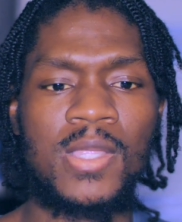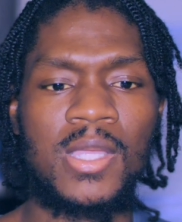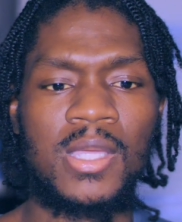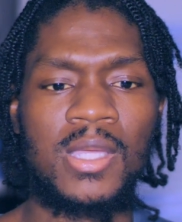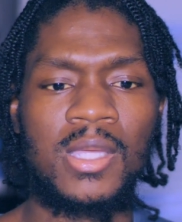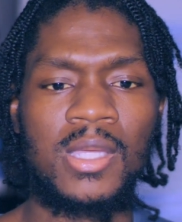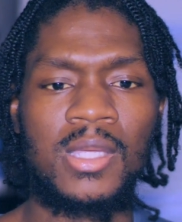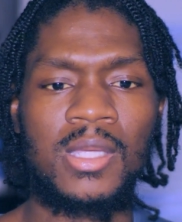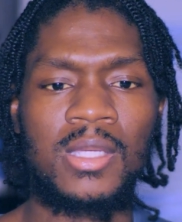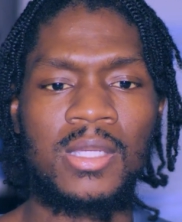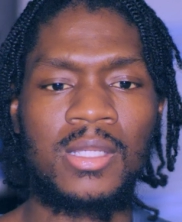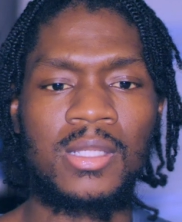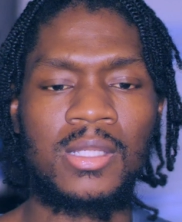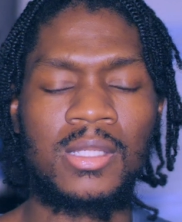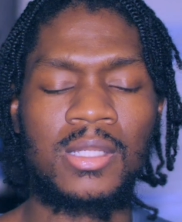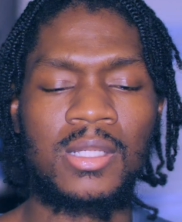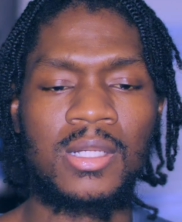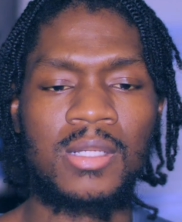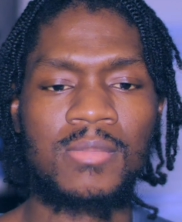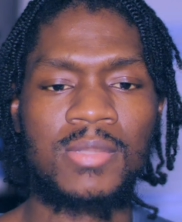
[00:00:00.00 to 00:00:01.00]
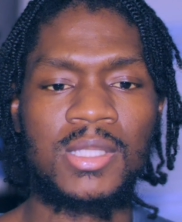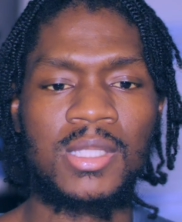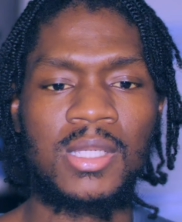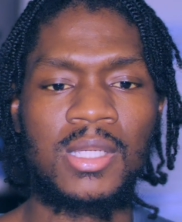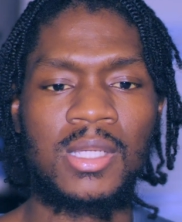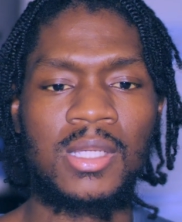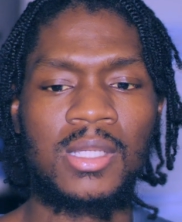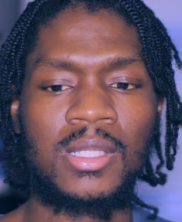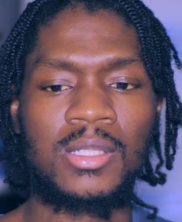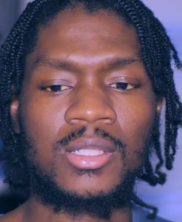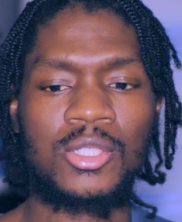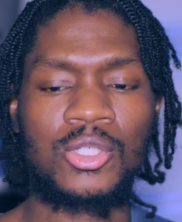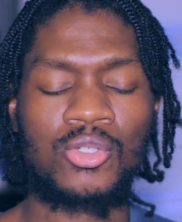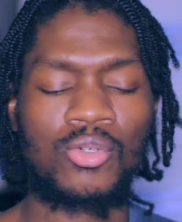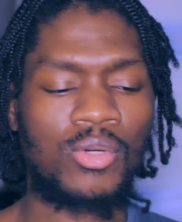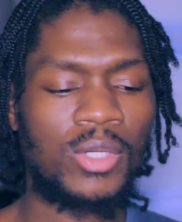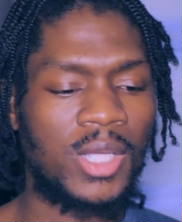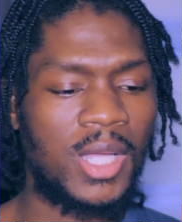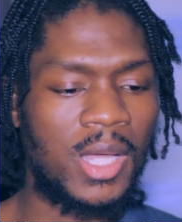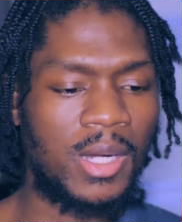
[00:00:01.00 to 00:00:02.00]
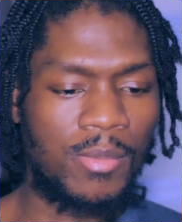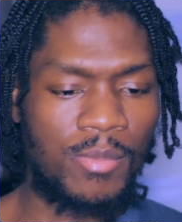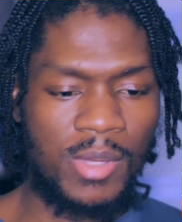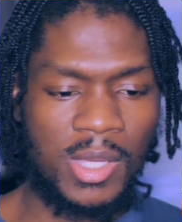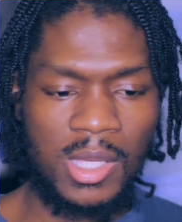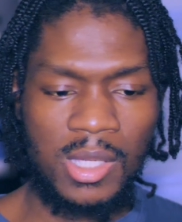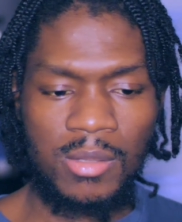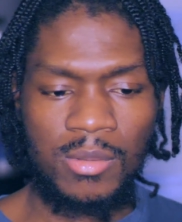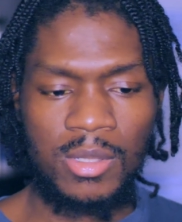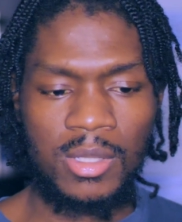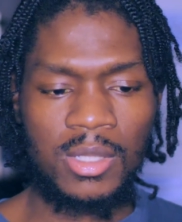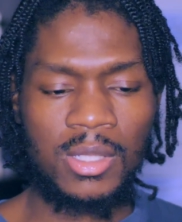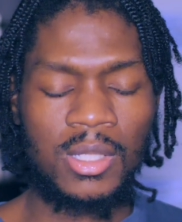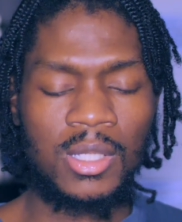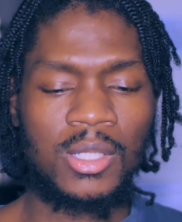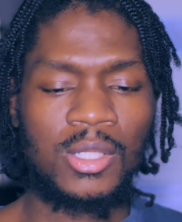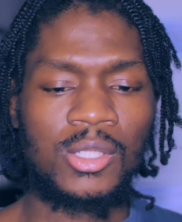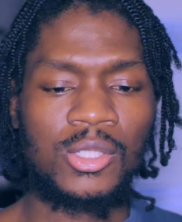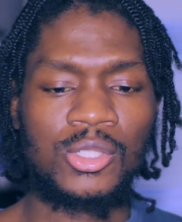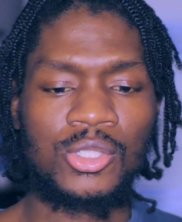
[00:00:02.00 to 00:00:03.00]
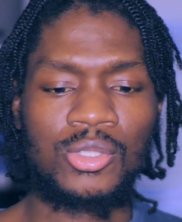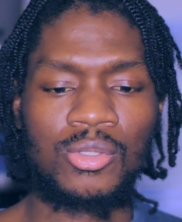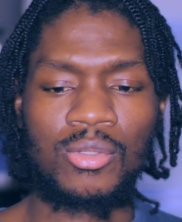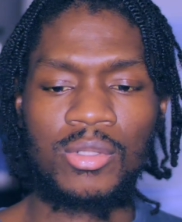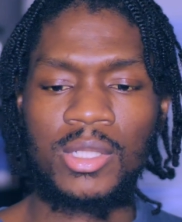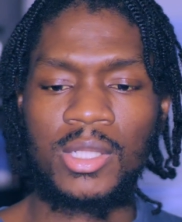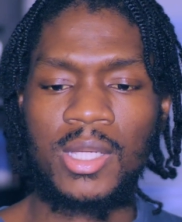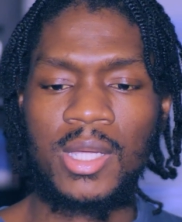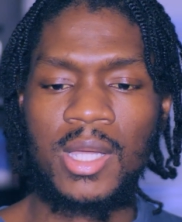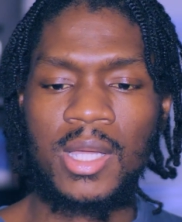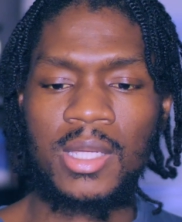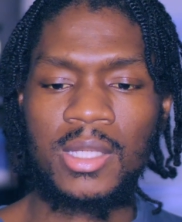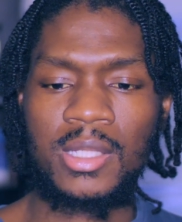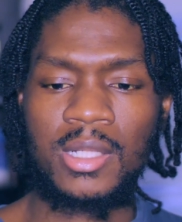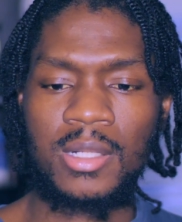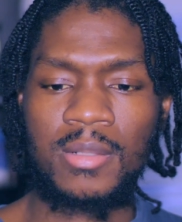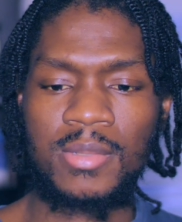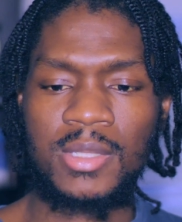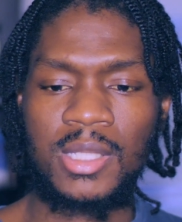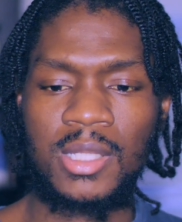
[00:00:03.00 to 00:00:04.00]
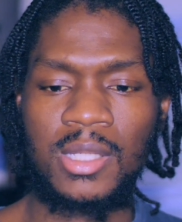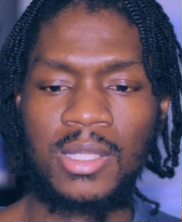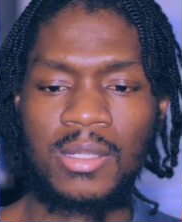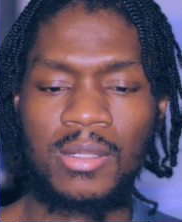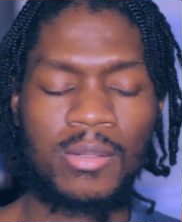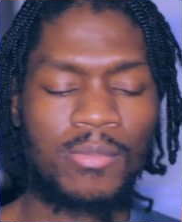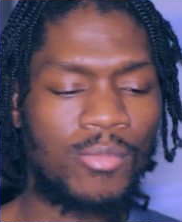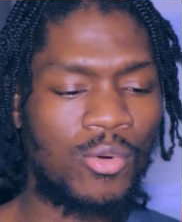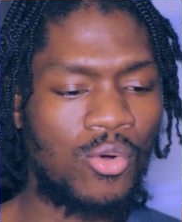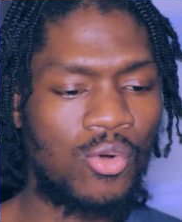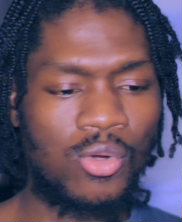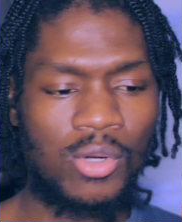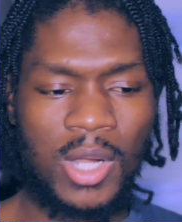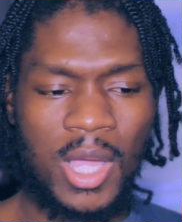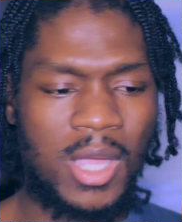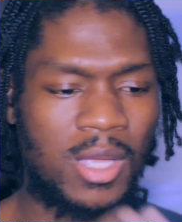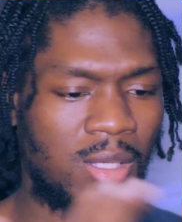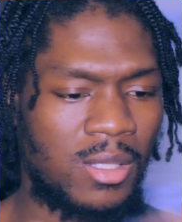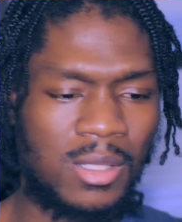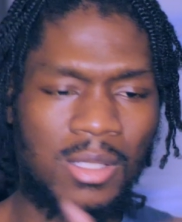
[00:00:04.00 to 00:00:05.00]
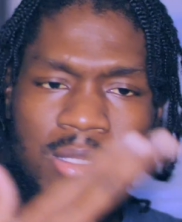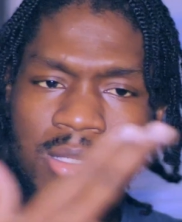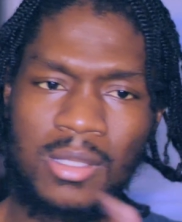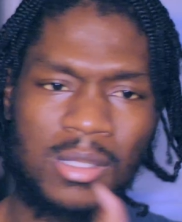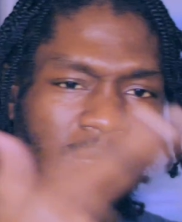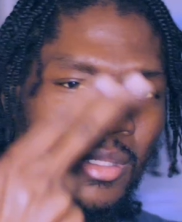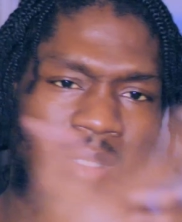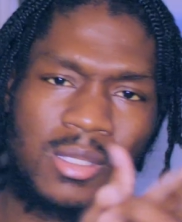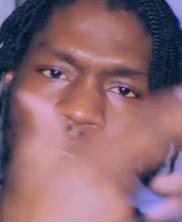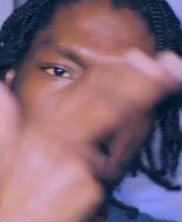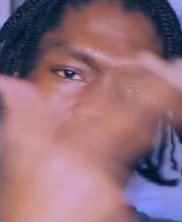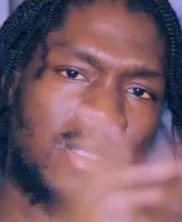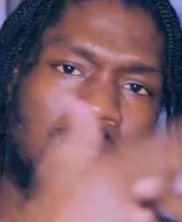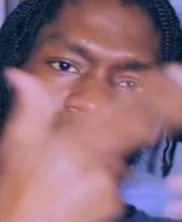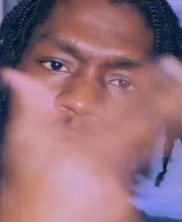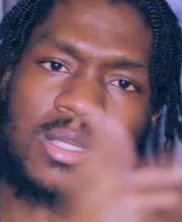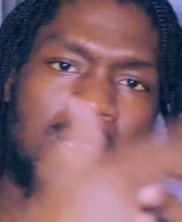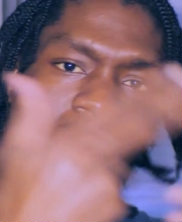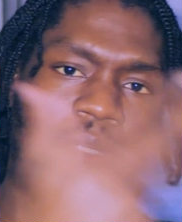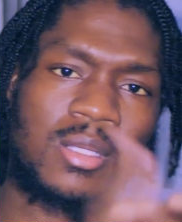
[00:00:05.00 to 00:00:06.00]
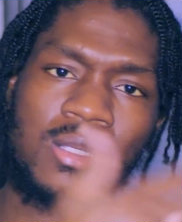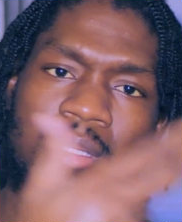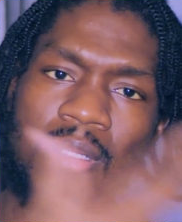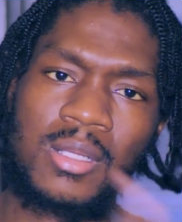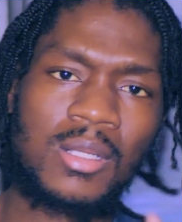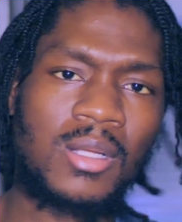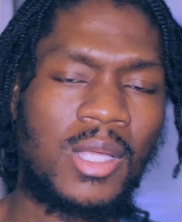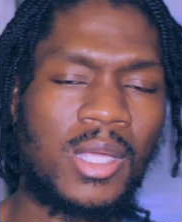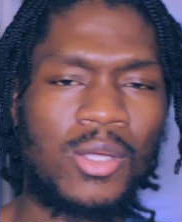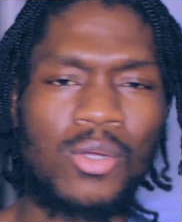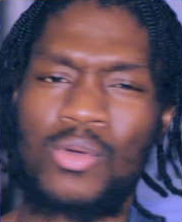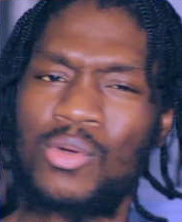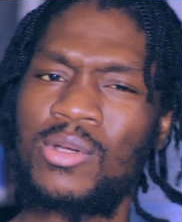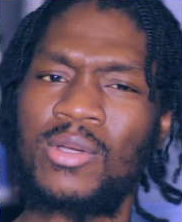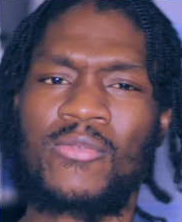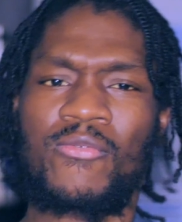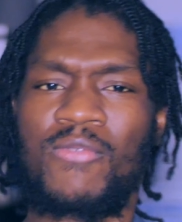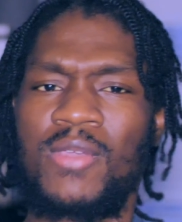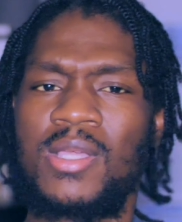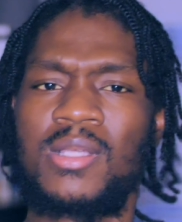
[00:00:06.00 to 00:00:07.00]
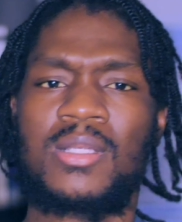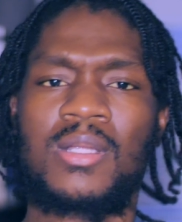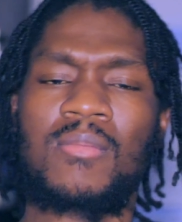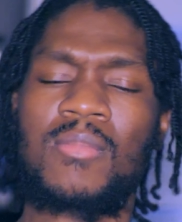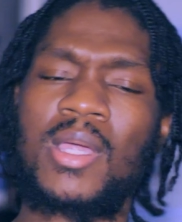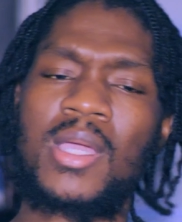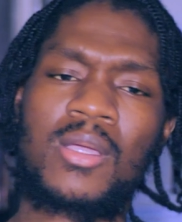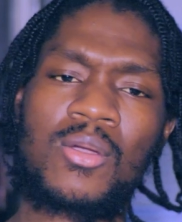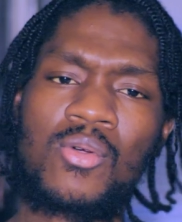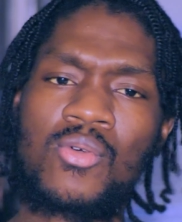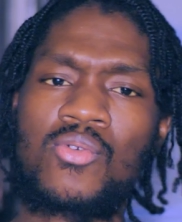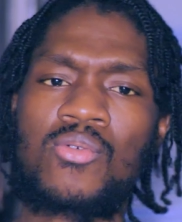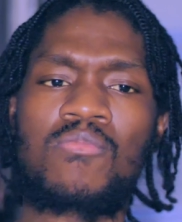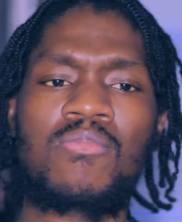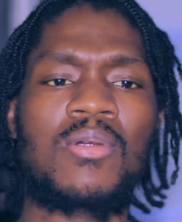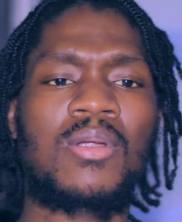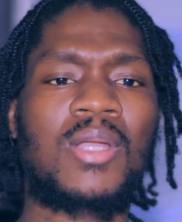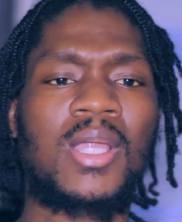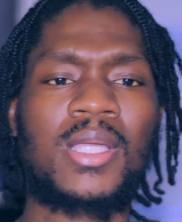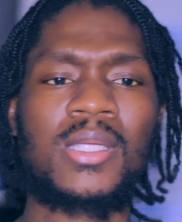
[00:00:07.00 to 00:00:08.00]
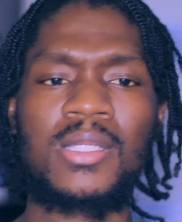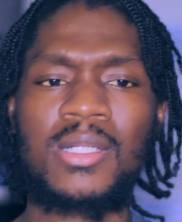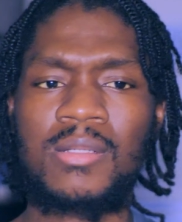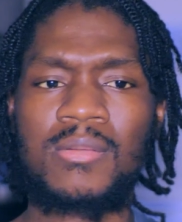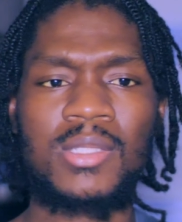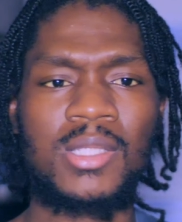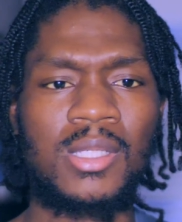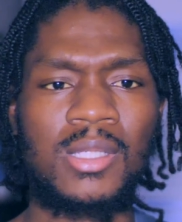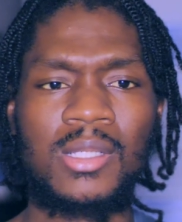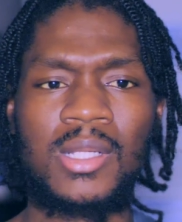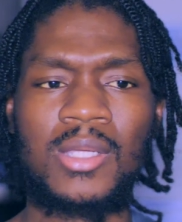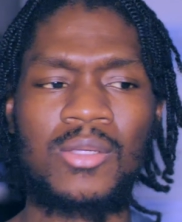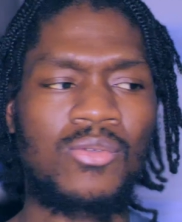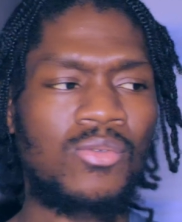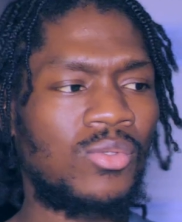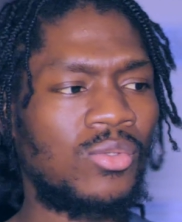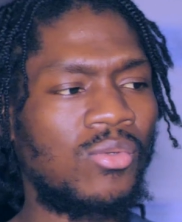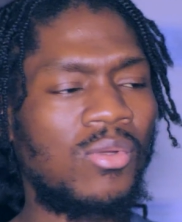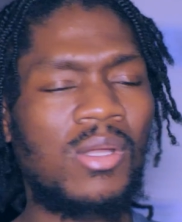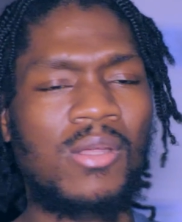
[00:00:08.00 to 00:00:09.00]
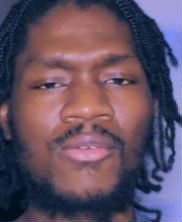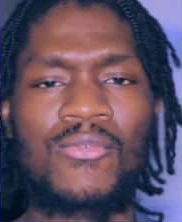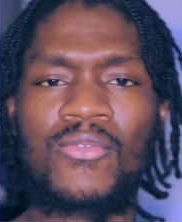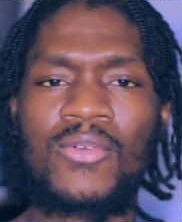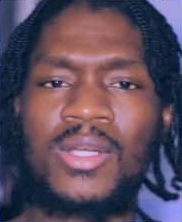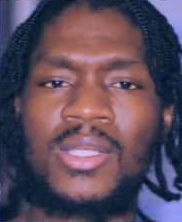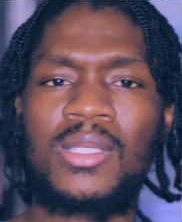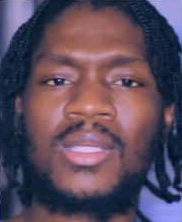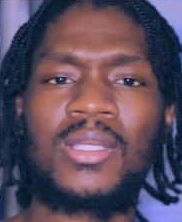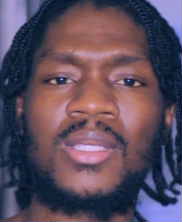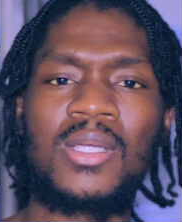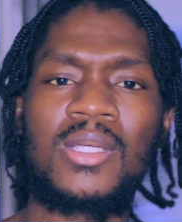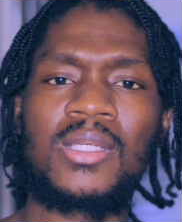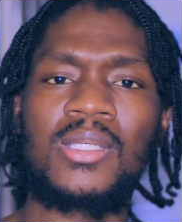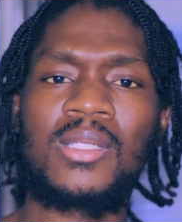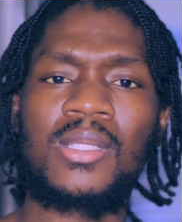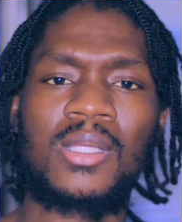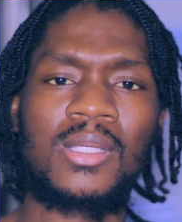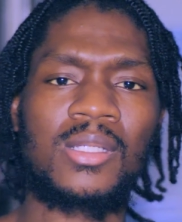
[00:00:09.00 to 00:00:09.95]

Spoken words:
and, you know what I'm saying, shorty got a baby. Shorty got, you know what I'm saying, boy, like, like, go on her face. I'm like, oh, bro, like, you know what I'm saying? Like, you gonna do that in front of your young.